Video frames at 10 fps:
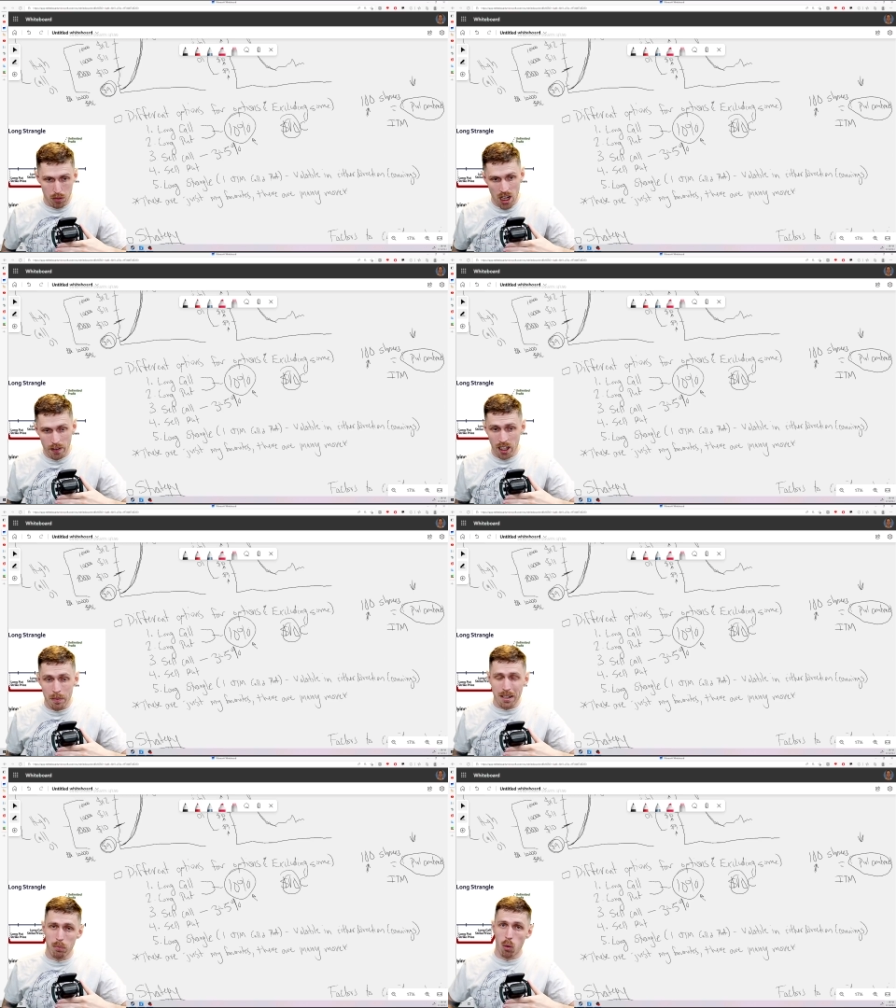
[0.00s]
You're never going to
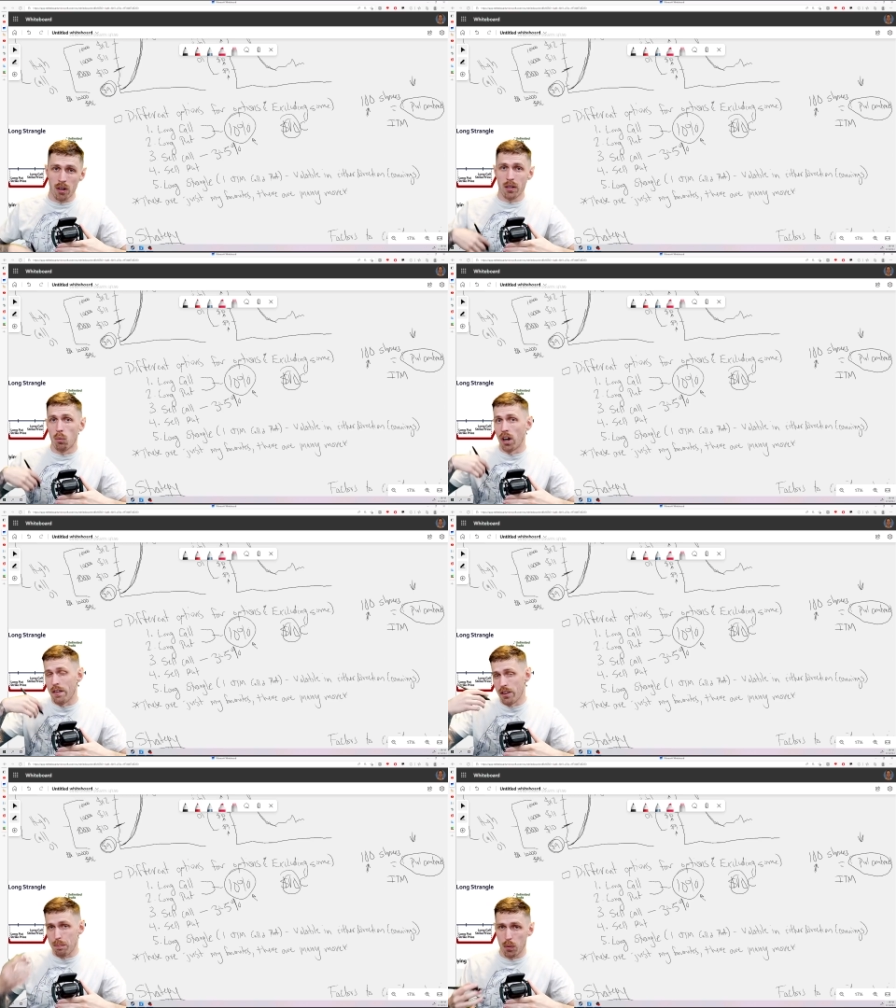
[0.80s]
make more than
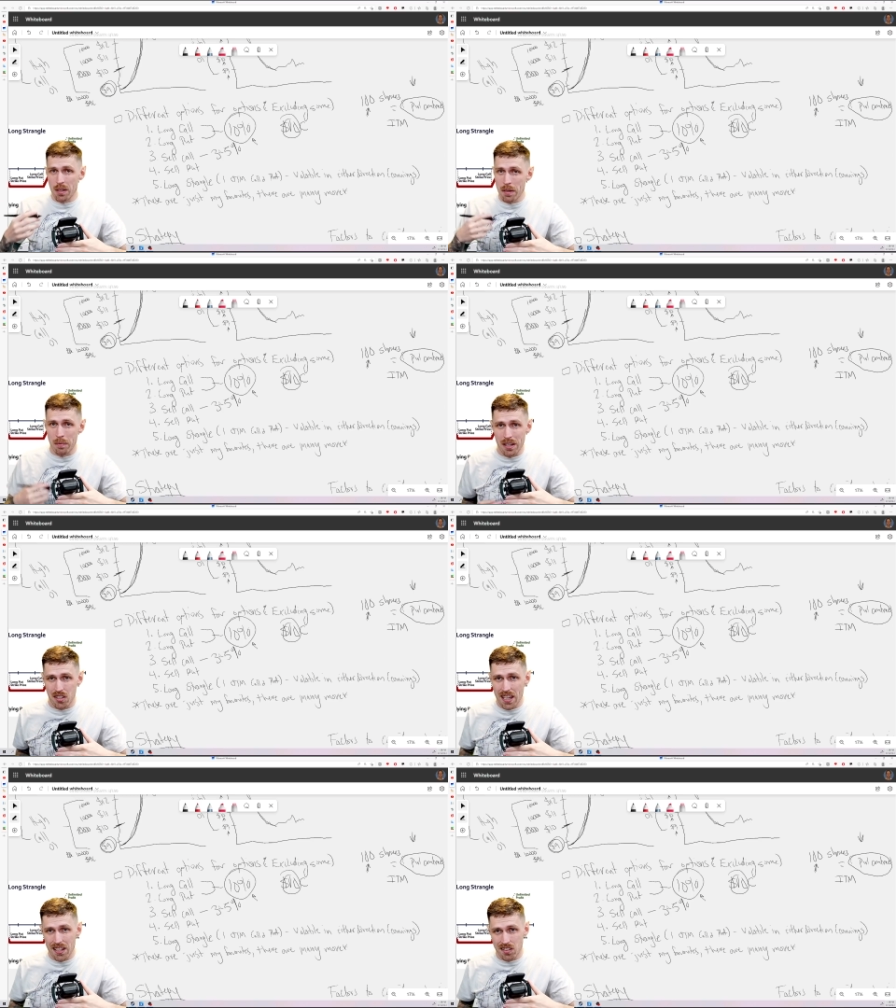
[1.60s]
whatever the premium
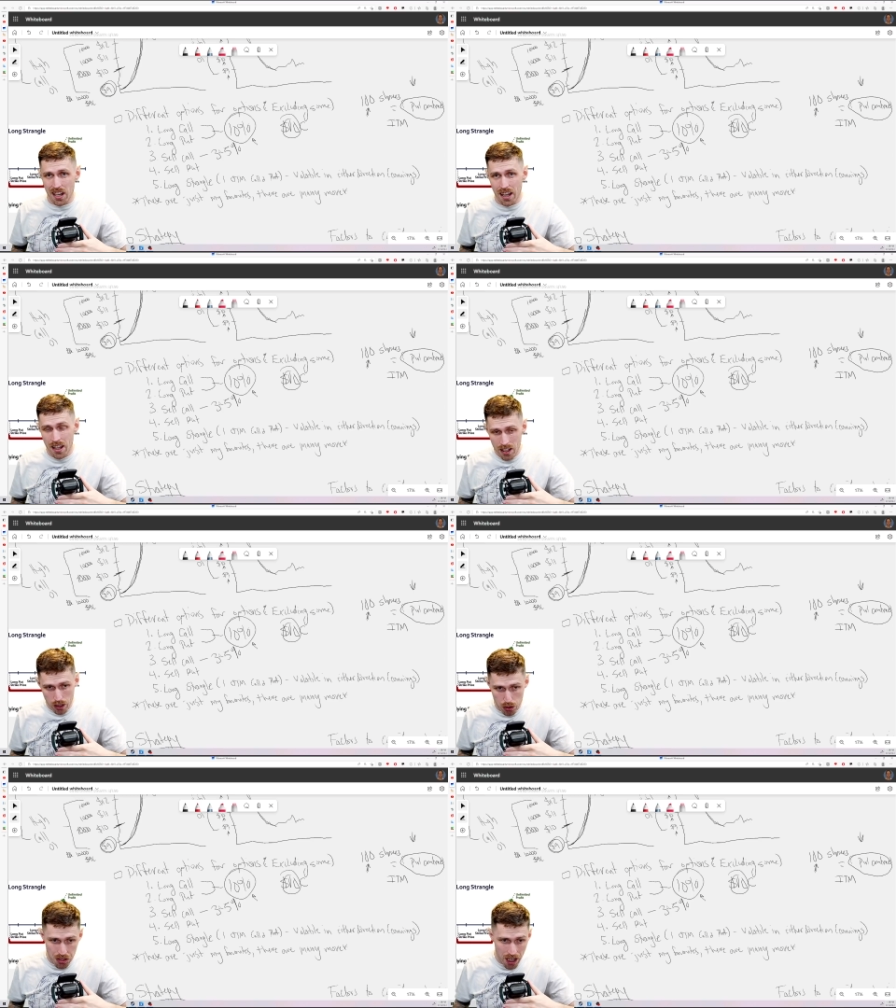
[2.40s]
is that
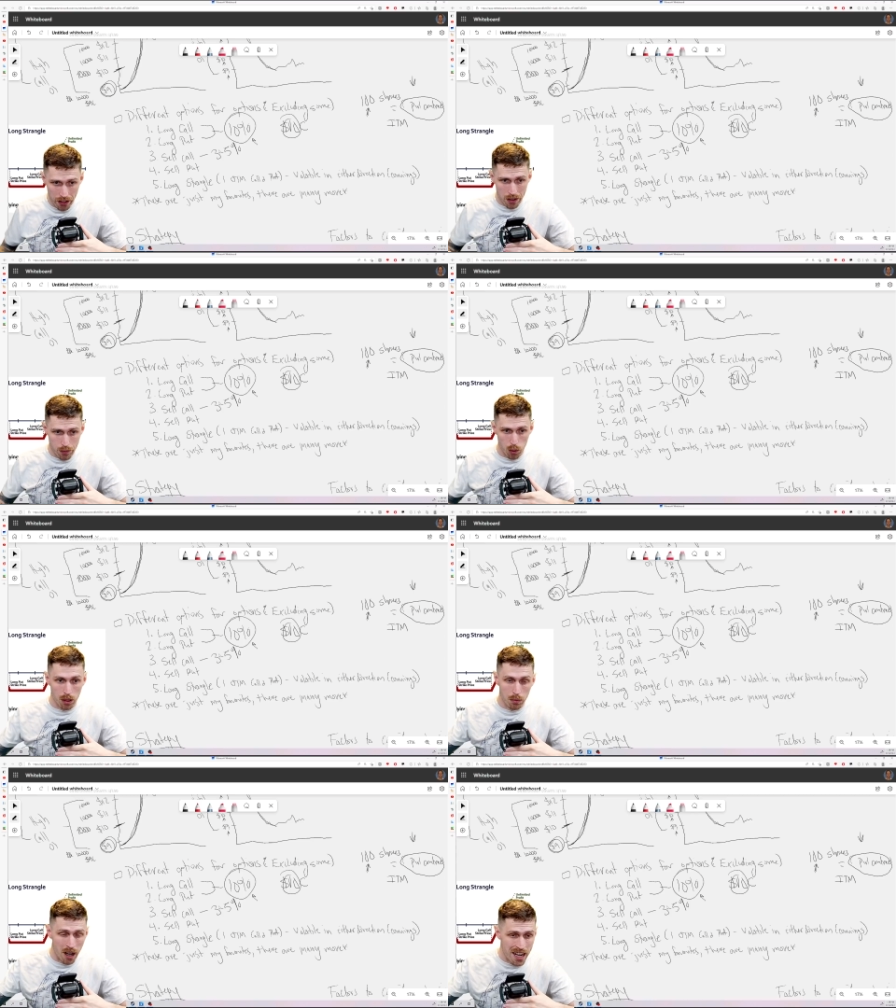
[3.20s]
you're selling it
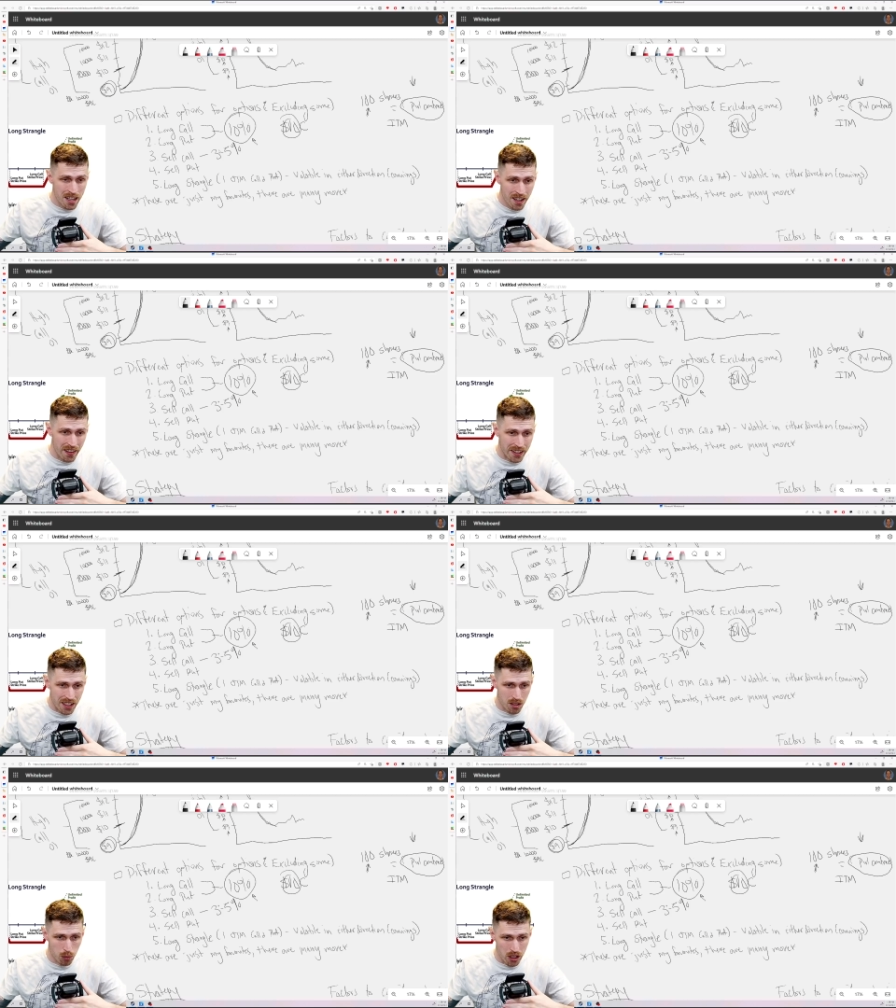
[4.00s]
for, right? That
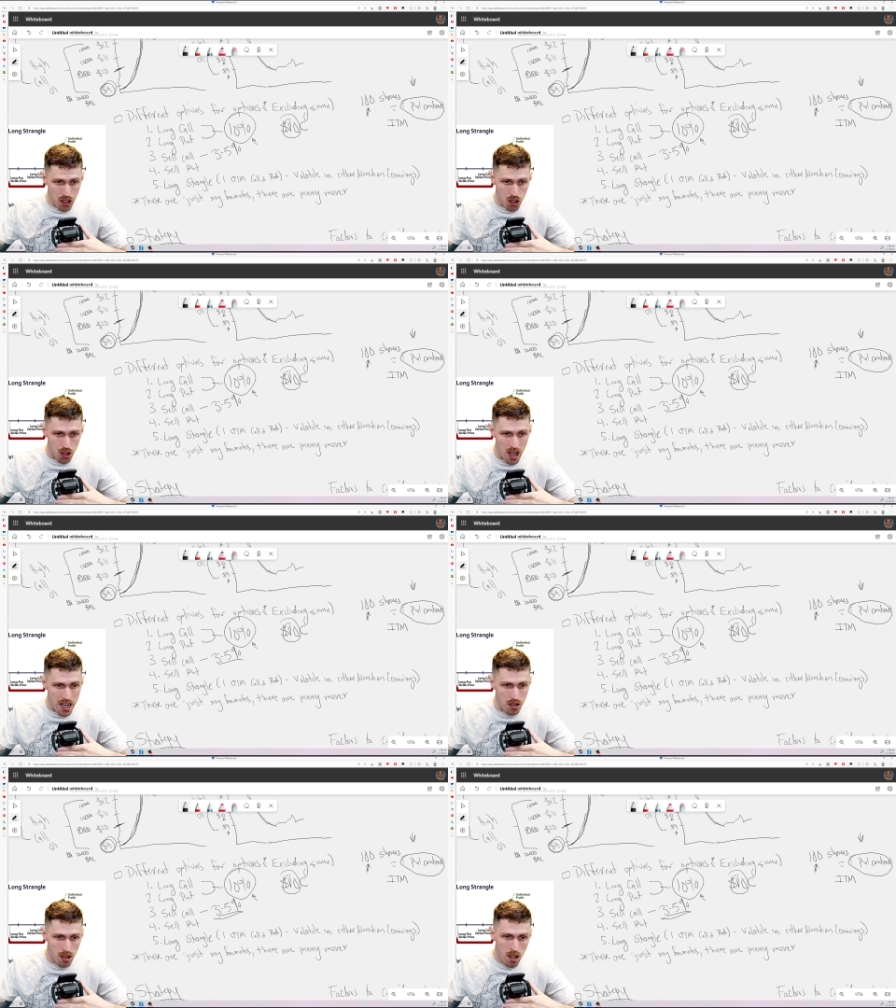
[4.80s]
doesn't really
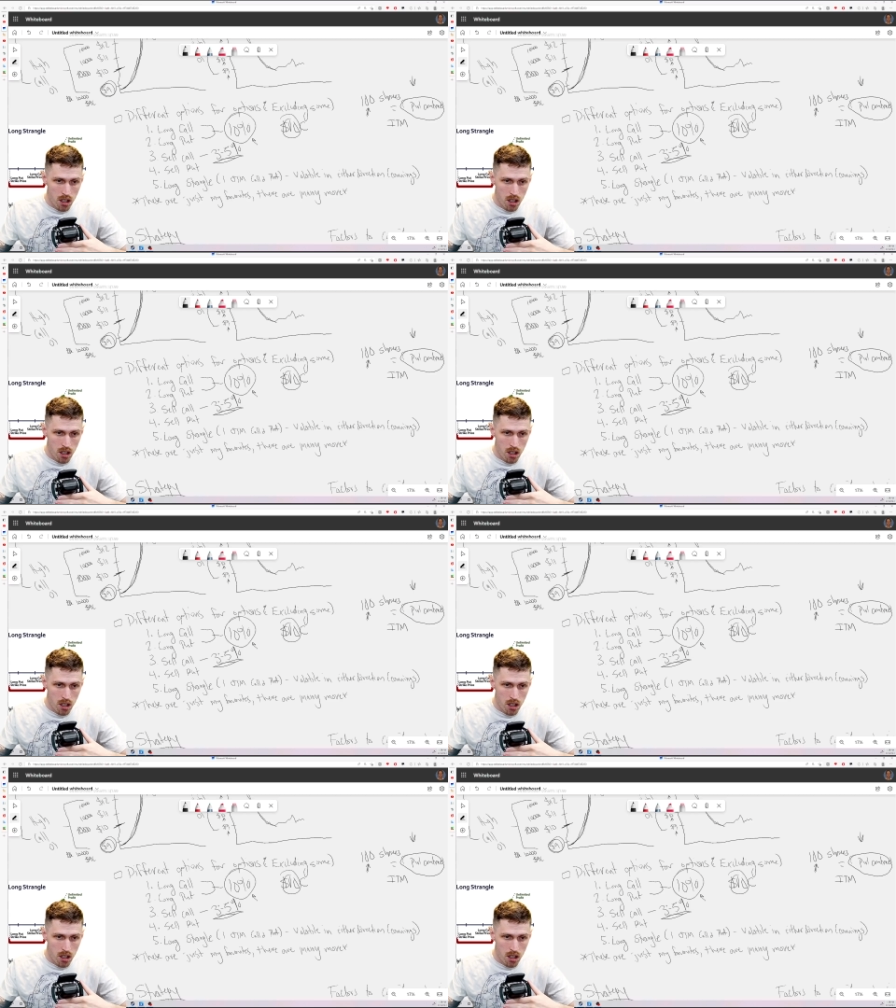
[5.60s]
change.